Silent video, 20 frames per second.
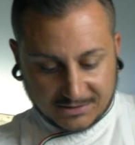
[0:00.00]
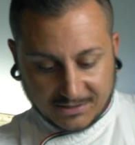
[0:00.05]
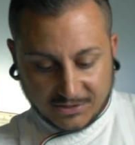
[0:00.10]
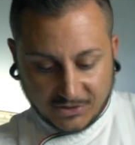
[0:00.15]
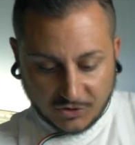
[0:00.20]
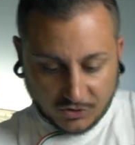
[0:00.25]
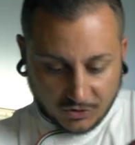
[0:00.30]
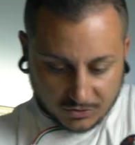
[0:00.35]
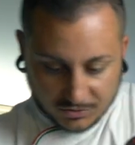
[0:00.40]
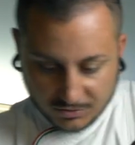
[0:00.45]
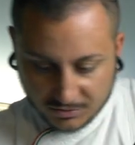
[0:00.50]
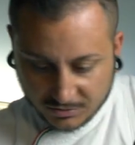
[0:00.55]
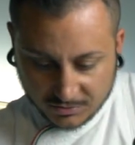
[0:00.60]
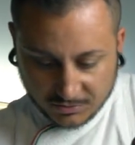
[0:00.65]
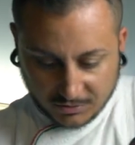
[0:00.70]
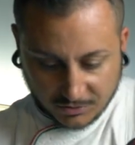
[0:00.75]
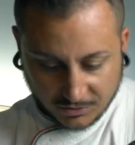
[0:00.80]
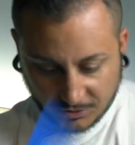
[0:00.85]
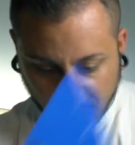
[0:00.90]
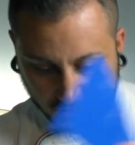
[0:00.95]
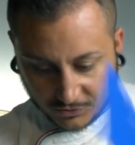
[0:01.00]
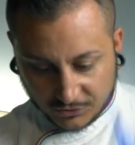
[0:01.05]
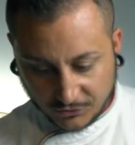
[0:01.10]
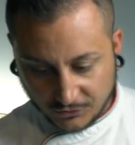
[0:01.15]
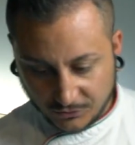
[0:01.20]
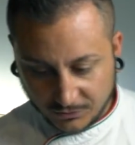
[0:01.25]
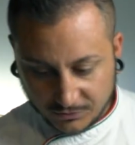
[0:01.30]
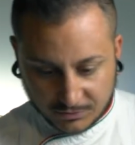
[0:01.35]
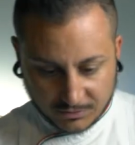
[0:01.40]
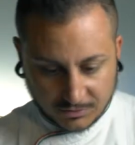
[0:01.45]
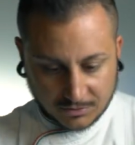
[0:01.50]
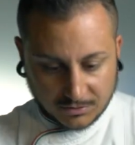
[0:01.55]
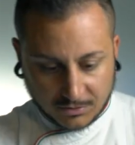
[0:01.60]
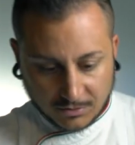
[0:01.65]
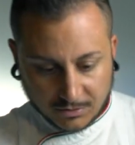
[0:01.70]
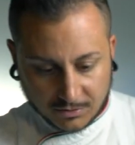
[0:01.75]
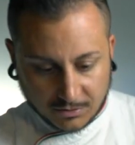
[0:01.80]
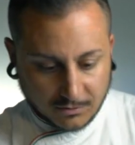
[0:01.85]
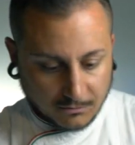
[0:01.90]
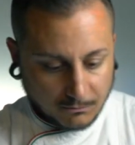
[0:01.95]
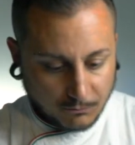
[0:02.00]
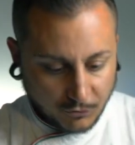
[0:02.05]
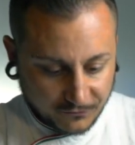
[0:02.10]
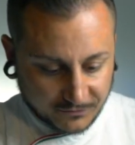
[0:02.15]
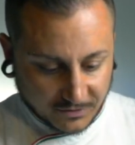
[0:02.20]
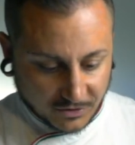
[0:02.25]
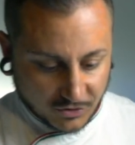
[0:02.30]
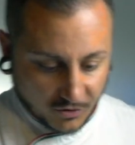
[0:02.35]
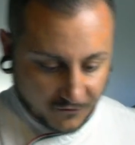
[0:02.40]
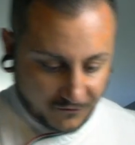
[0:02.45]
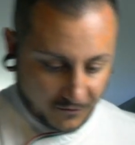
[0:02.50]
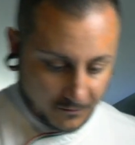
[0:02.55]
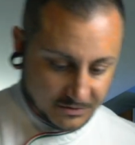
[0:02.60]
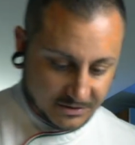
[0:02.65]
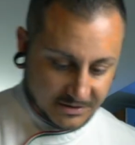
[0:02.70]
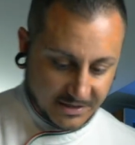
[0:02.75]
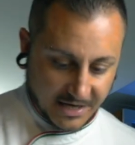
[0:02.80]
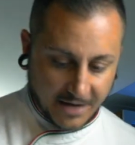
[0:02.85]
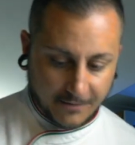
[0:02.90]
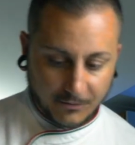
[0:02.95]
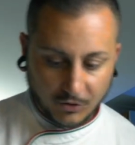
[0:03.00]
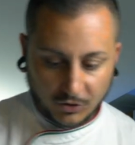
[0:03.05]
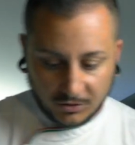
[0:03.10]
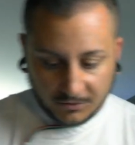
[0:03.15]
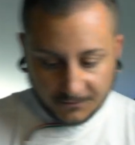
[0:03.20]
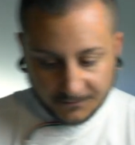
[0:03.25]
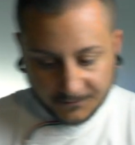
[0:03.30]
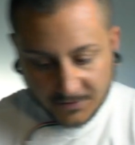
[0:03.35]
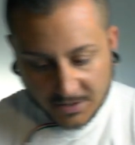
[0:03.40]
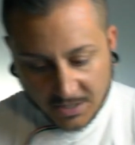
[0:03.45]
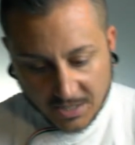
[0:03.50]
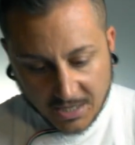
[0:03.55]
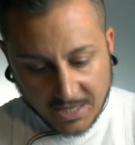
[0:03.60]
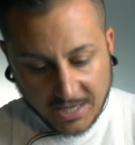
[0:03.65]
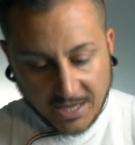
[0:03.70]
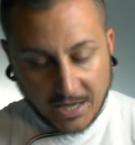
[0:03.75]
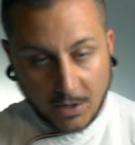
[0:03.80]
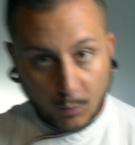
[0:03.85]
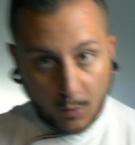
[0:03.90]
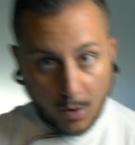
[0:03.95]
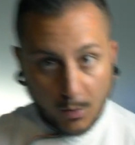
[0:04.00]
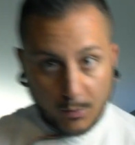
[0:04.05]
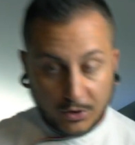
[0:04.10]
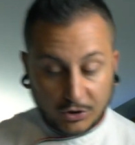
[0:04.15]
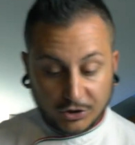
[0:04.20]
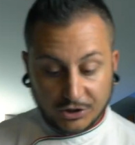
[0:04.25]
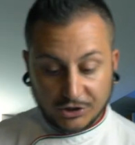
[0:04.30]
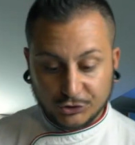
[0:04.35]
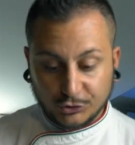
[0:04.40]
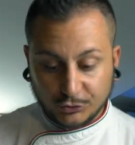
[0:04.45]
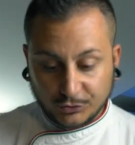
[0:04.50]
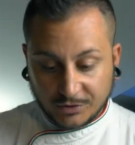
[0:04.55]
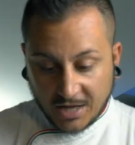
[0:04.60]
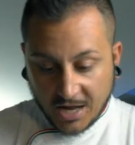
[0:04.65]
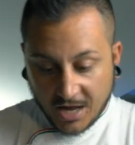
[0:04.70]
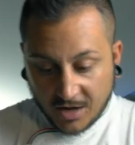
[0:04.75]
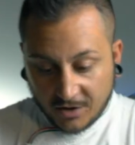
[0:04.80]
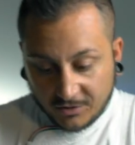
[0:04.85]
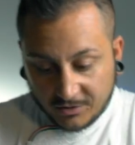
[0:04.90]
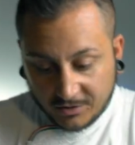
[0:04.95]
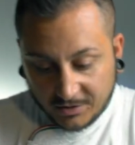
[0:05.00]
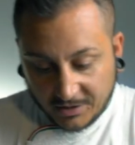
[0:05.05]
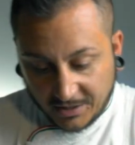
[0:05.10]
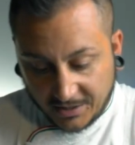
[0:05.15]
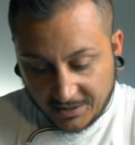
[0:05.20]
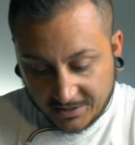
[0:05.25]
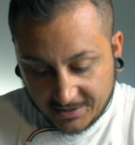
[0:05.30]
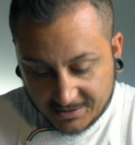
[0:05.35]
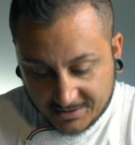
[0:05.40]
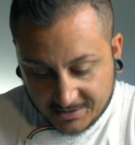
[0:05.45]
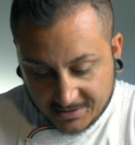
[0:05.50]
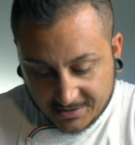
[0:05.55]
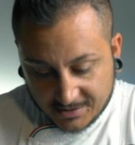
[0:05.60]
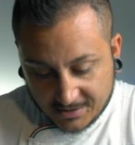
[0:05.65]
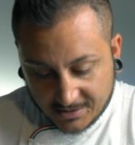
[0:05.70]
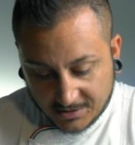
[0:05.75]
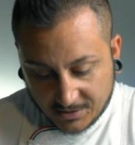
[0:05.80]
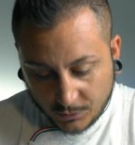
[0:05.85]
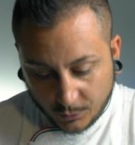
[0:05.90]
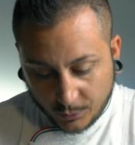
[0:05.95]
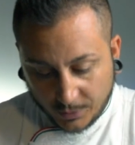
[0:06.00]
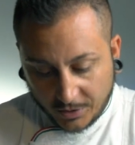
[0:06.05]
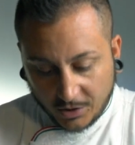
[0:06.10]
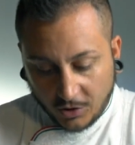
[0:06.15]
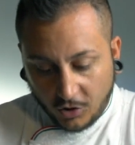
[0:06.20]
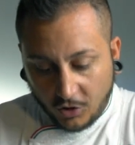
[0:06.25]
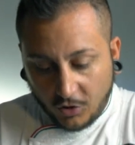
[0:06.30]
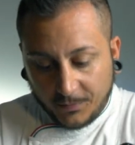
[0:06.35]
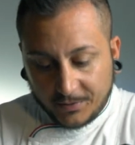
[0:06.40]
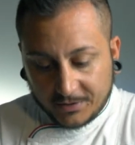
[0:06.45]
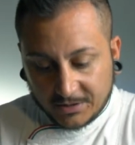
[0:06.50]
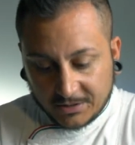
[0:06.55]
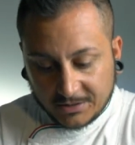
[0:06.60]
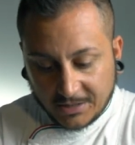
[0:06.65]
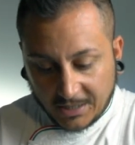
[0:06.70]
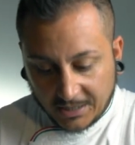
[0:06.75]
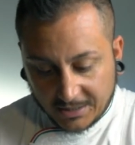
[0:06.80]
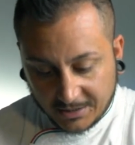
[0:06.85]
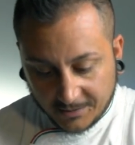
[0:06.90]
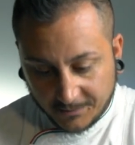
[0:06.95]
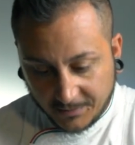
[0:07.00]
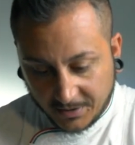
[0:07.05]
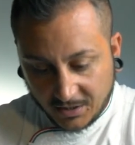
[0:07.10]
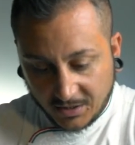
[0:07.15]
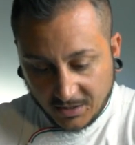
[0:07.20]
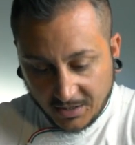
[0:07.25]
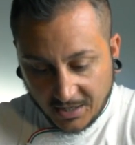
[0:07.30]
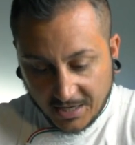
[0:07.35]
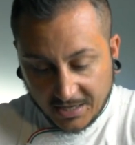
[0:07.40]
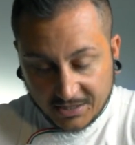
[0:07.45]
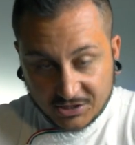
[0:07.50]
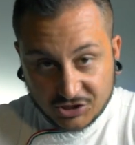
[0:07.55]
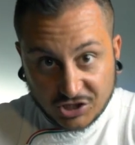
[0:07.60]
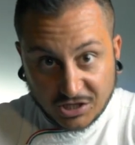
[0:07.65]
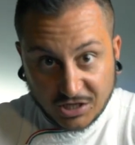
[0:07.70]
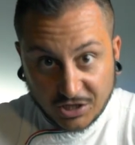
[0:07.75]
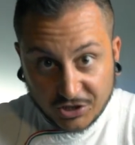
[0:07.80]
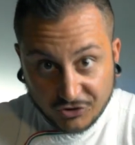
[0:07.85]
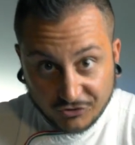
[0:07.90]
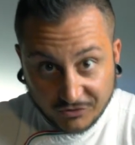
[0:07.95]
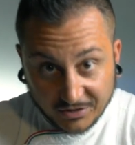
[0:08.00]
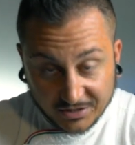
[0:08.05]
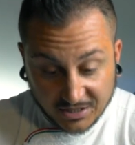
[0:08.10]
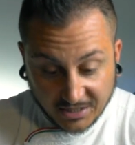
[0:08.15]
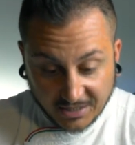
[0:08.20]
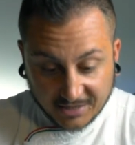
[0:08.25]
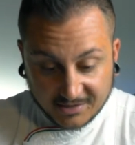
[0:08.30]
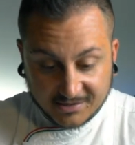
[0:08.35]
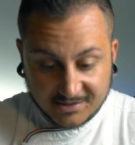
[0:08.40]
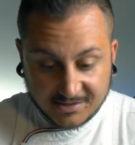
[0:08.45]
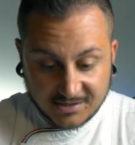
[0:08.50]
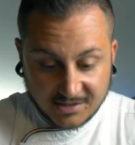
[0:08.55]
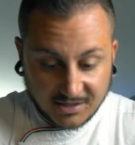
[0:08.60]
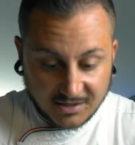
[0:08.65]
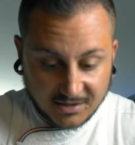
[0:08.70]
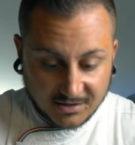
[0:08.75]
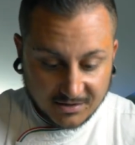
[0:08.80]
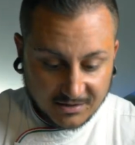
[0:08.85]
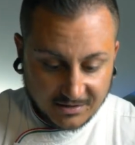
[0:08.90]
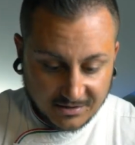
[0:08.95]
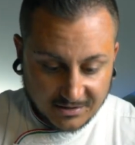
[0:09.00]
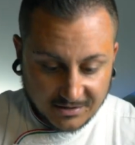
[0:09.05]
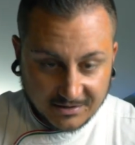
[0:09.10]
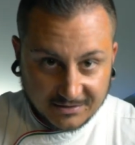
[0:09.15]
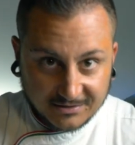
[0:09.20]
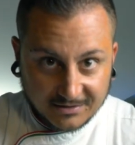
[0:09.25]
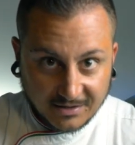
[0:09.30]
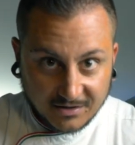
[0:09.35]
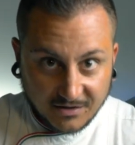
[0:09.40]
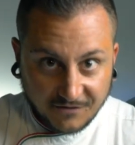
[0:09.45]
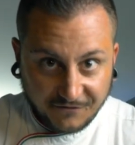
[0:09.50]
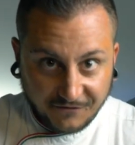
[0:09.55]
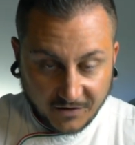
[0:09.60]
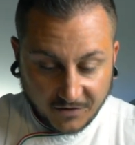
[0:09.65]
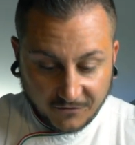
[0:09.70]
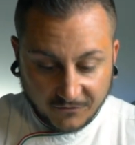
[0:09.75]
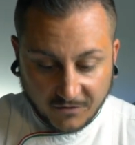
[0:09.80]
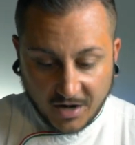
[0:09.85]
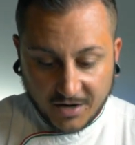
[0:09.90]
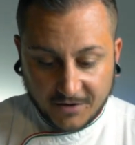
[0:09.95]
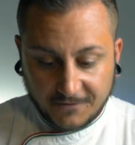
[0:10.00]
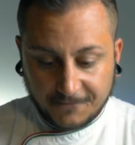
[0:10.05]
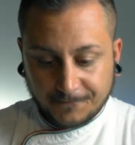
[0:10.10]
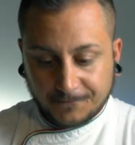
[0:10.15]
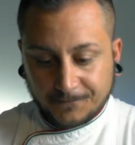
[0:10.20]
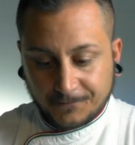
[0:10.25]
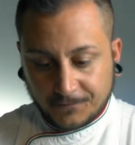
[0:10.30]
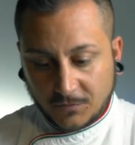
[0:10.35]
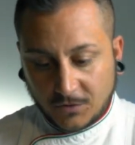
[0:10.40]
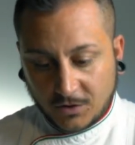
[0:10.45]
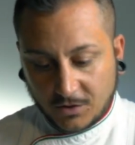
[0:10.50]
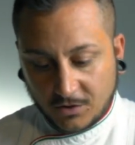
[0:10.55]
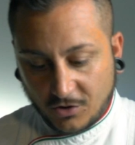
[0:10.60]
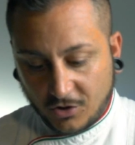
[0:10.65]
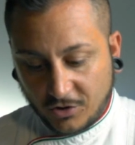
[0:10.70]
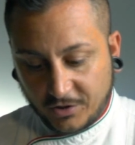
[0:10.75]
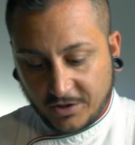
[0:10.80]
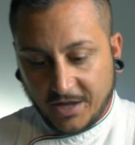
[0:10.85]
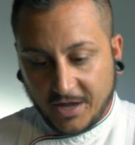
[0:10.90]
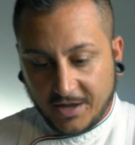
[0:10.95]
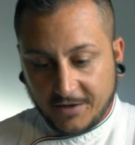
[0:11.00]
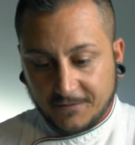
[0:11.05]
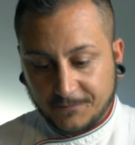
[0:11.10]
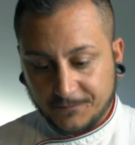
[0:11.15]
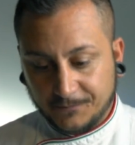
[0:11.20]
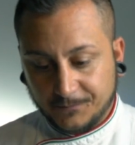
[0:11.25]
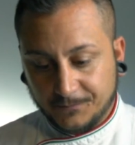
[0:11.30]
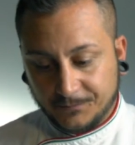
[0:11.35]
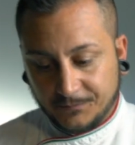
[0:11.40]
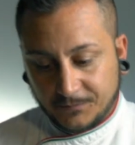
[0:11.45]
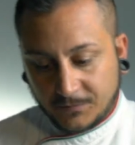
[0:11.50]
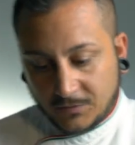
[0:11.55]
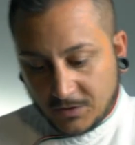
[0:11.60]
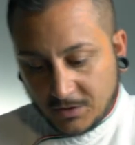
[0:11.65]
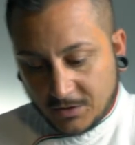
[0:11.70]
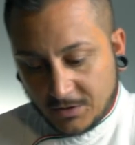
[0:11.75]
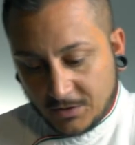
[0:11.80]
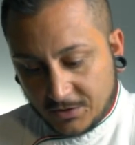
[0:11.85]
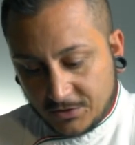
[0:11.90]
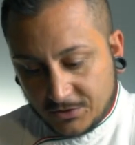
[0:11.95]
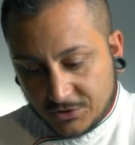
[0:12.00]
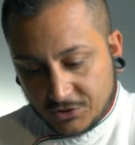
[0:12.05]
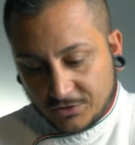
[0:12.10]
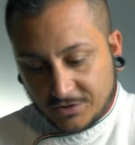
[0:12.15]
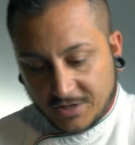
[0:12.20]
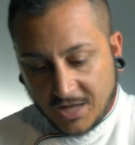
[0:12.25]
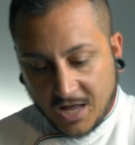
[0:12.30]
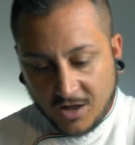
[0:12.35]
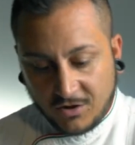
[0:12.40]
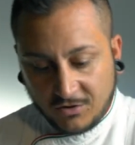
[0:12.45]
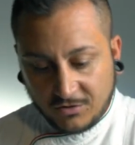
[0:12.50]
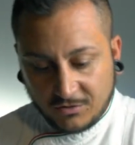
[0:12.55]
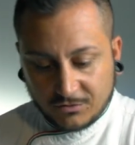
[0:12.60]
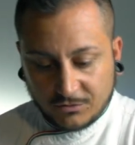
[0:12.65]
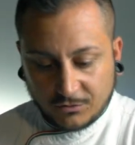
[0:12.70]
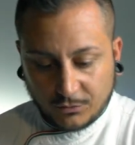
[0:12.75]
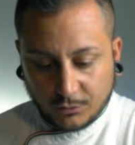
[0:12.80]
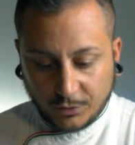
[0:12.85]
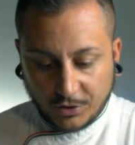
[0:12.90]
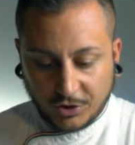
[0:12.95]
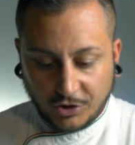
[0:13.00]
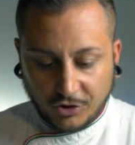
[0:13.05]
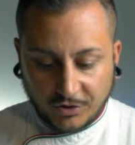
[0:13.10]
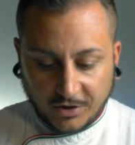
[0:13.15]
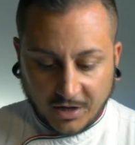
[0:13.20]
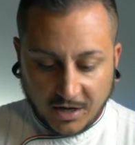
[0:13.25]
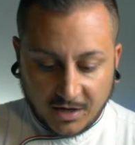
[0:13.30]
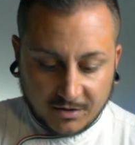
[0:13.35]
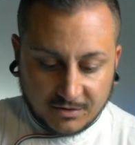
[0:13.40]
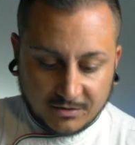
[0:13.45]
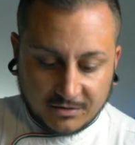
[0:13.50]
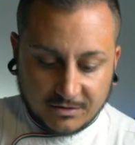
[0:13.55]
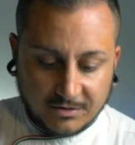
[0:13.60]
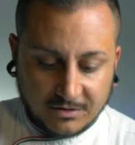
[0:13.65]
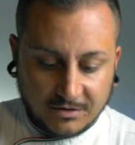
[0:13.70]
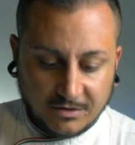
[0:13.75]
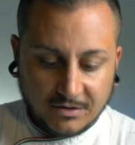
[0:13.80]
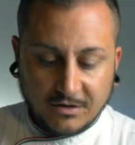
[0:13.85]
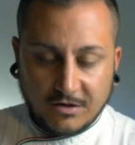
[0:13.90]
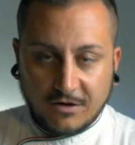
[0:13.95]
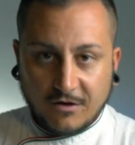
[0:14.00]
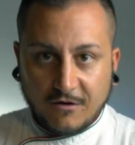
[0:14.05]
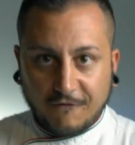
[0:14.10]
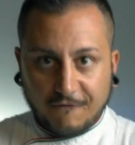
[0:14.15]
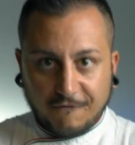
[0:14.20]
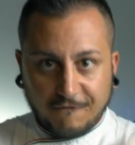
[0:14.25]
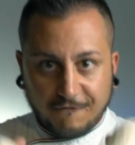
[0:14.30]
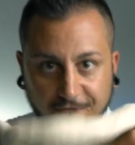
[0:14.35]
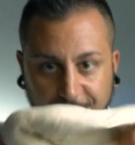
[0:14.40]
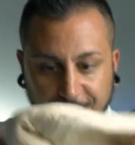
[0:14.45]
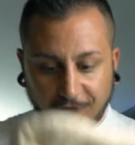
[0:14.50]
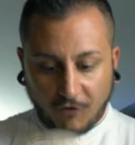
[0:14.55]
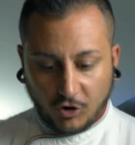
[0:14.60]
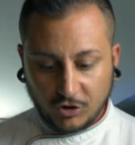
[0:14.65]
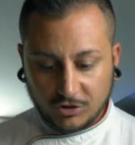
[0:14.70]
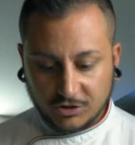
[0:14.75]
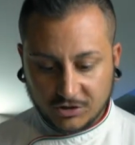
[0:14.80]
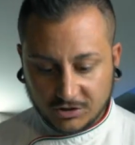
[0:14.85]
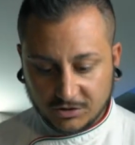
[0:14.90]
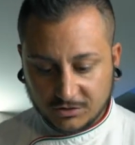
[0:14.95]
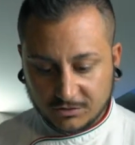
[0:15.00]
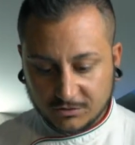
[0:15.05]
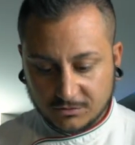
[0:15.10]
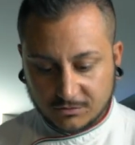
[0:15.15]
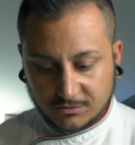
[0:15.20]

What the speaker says: the dough, you know, to move the dough from the table. And what we're gonna do now is we open it a little bit and you already can see the difference, right? Okay, so now we're gonna fold it